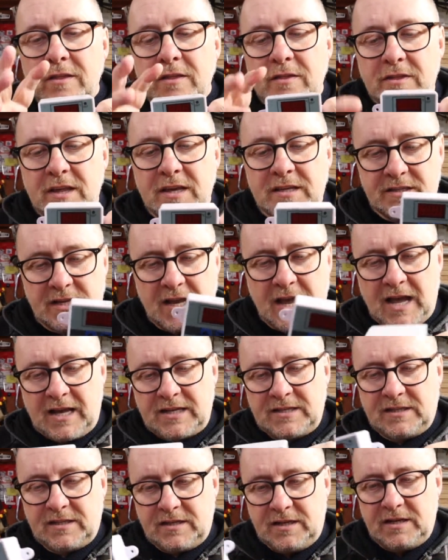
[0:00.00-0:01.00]
This
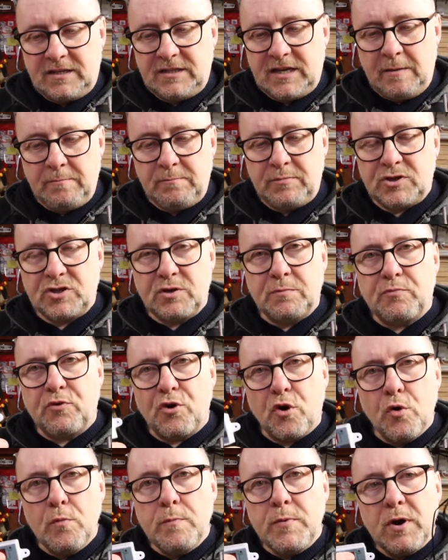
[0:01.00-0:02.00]
has a temperature
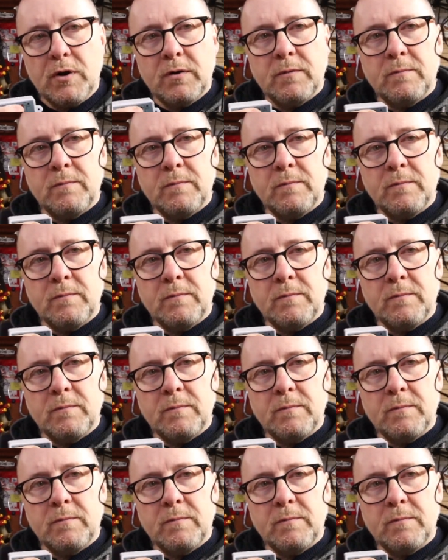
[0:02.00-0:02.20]
probe.